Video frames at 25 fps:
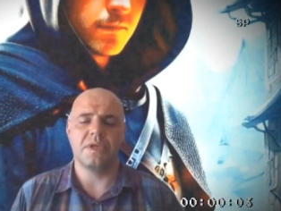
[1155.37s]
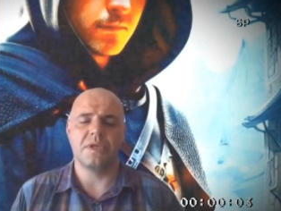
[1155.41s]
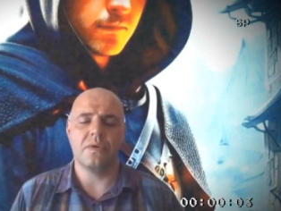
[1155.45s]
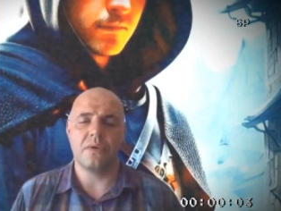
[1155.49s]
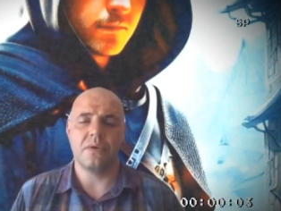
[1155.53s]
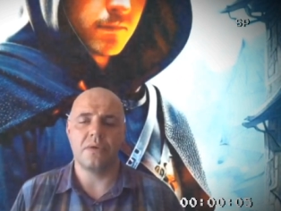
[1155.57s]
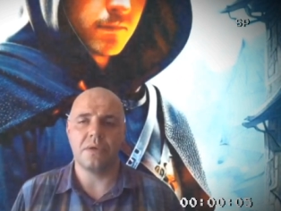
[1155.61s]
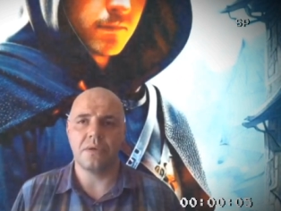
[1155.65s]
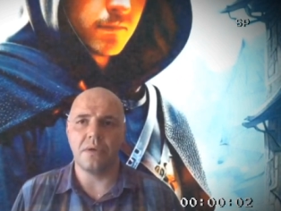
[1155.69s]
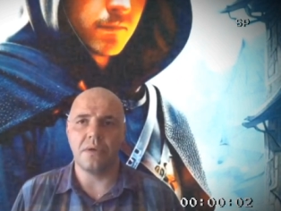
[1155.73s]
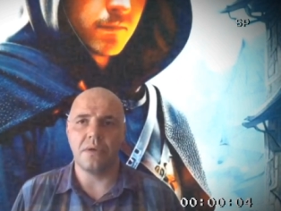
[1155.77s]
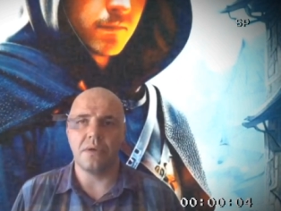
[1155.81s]
You
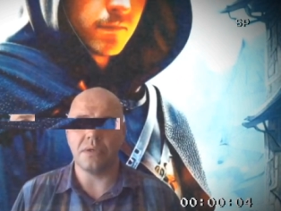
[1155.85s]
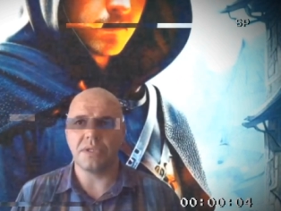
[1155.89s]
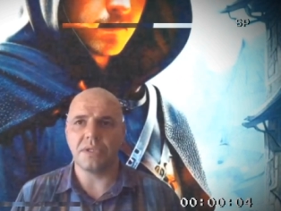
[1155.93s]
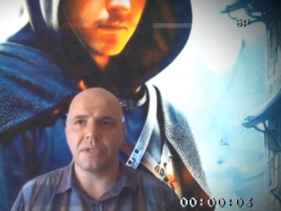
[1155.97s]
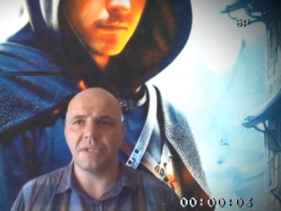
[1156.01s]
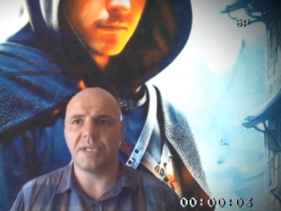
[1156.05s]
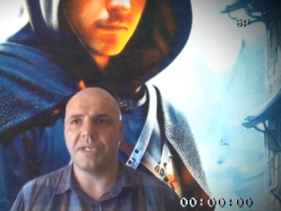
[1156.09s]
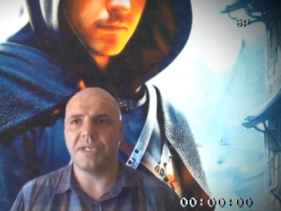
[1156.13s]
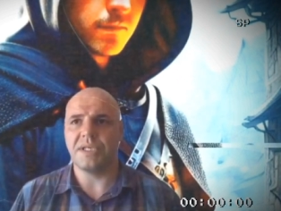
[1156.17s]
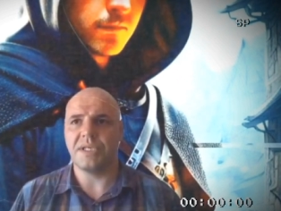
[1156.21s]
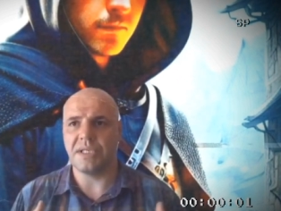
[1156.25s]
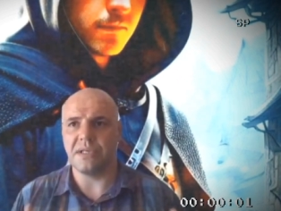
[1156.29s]
know that
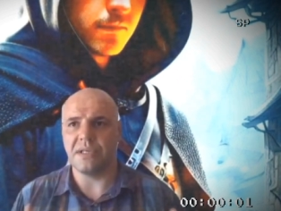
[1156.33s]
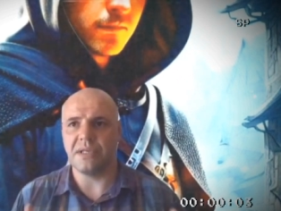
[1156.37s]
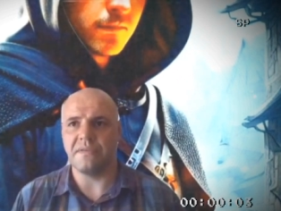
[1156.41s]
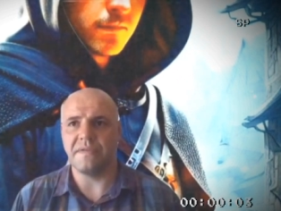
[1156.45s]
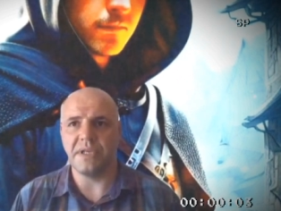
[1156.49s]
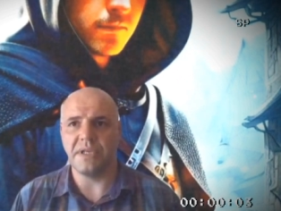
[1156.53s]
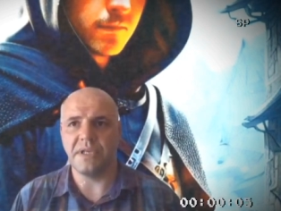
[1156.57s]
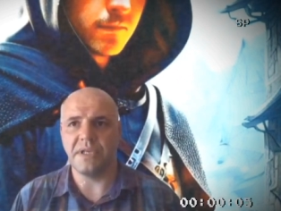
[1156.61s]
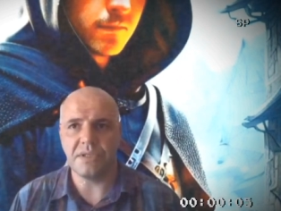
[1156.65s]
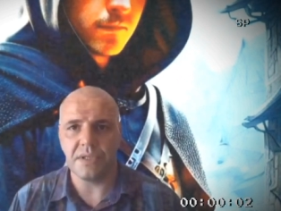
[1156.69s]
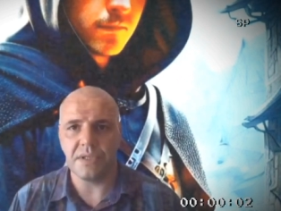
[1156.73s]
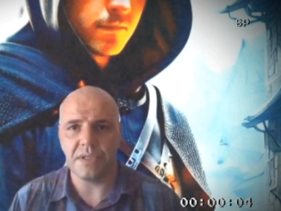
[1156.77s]
God says
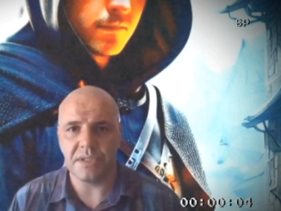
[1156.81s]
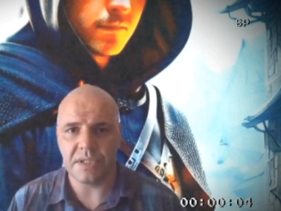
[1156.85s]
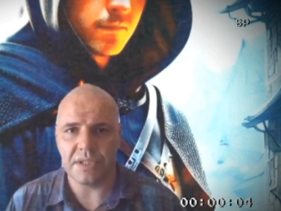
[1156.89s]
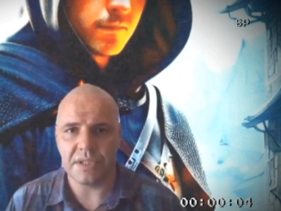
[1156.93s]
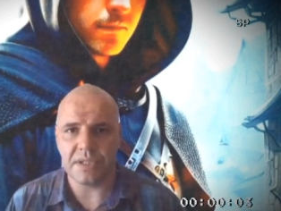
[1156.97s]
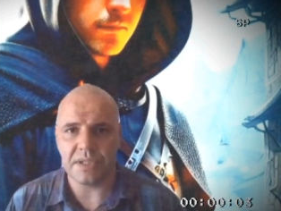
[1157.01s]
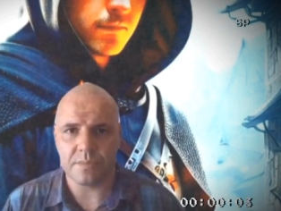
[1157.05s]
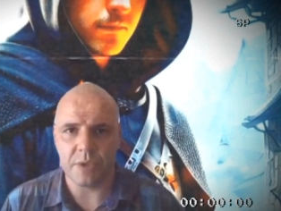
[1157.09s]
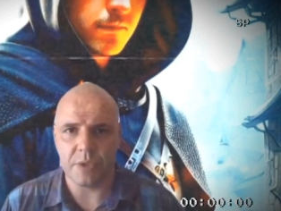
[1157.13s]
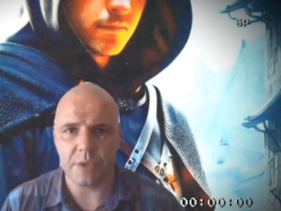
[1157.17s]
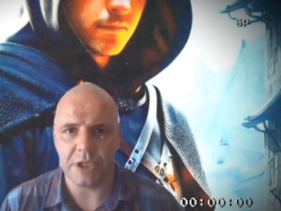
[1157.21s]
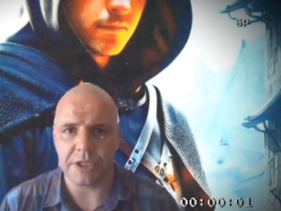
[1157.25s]
that
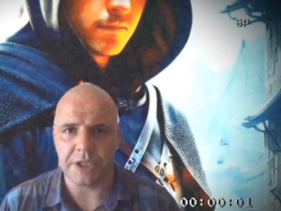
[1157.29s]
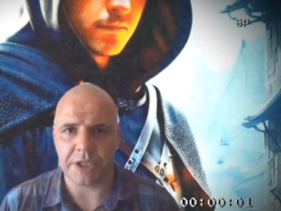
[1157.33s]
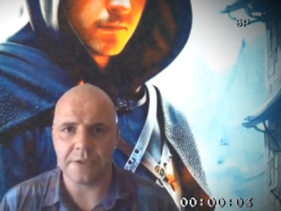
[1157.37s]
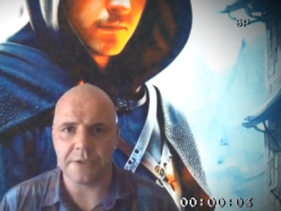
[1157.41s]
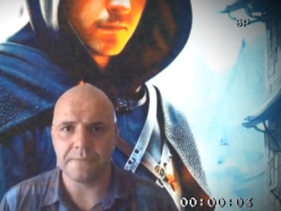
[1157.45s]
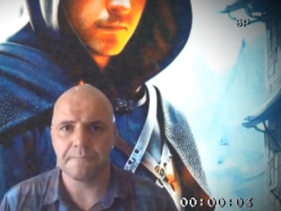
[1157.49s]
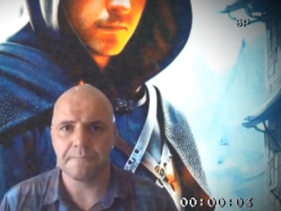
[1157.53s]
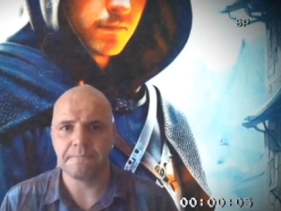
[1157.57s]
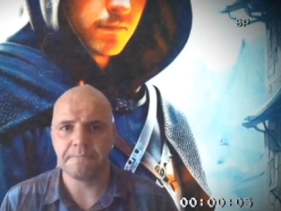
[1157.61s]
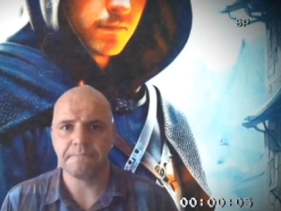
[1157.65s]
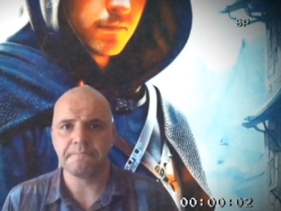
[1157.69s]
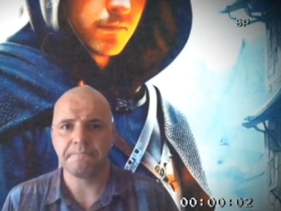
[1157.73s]
vengeance is mine.
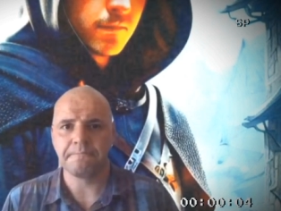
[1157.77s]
